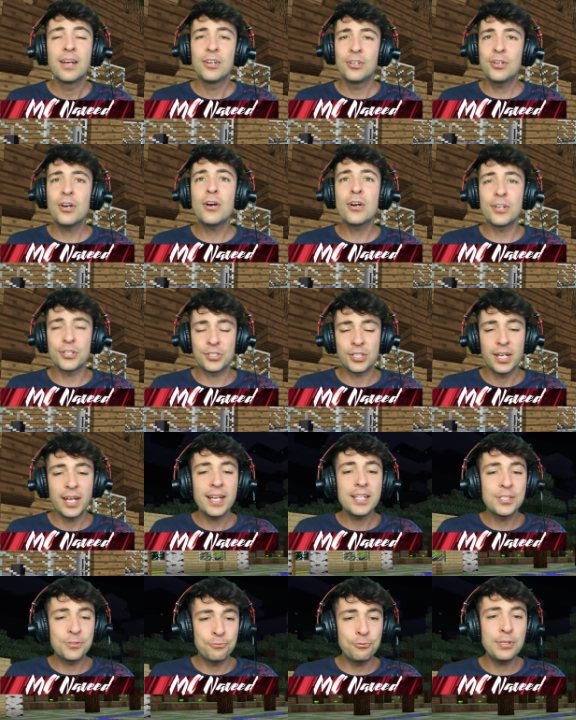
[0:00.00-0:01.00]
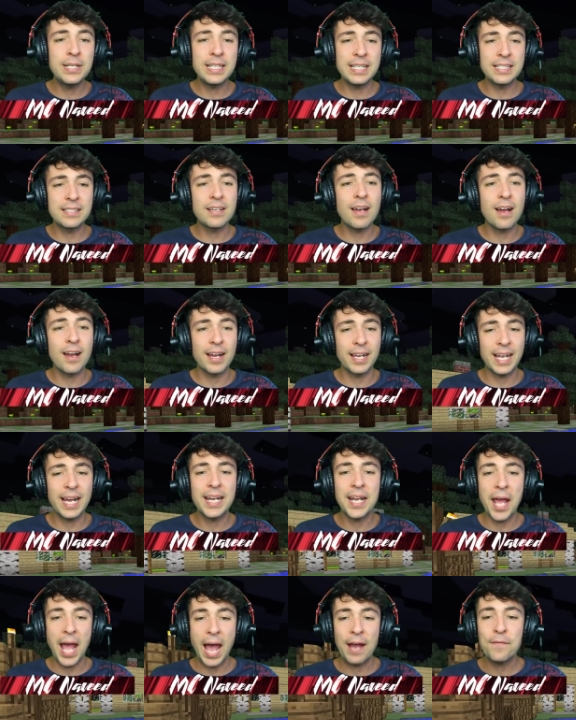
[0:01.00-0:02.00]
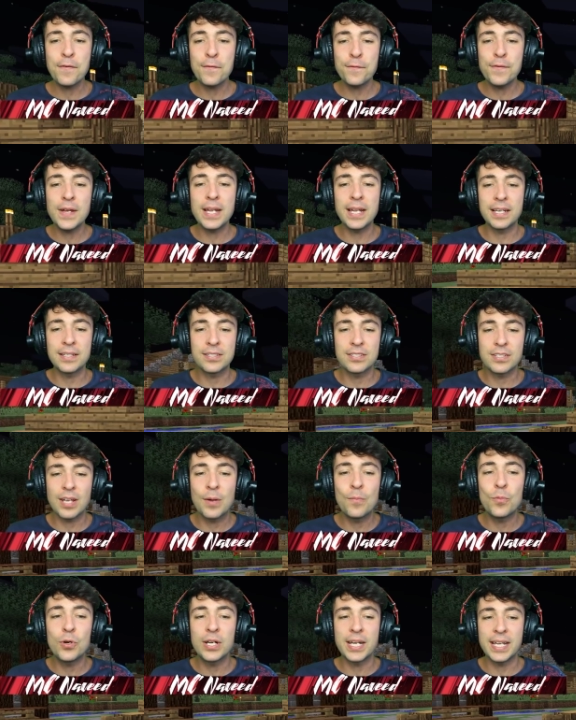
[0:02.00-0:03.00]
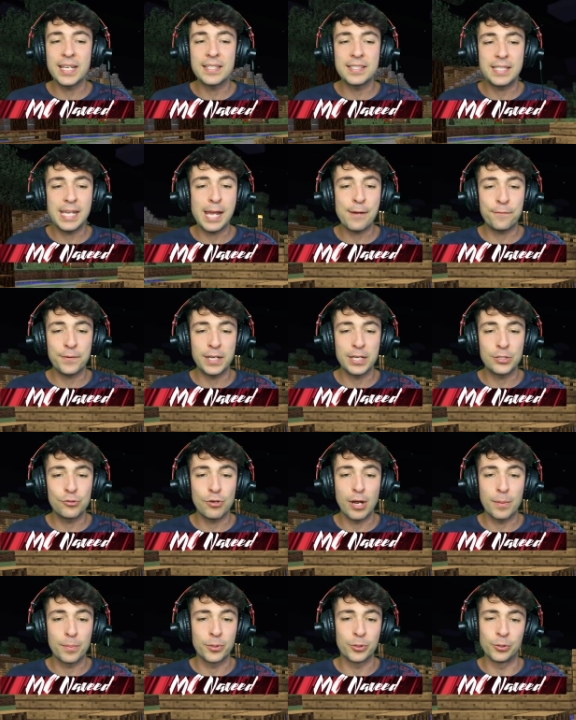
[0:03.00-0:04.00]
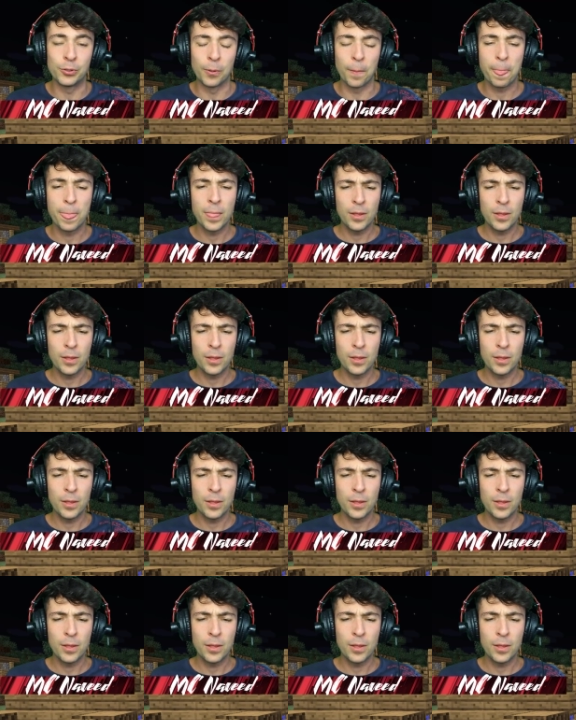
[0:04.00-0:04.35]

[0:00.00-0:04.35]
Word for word: Gosh, it's really dark and I have a feeling someone is definitely in trouble.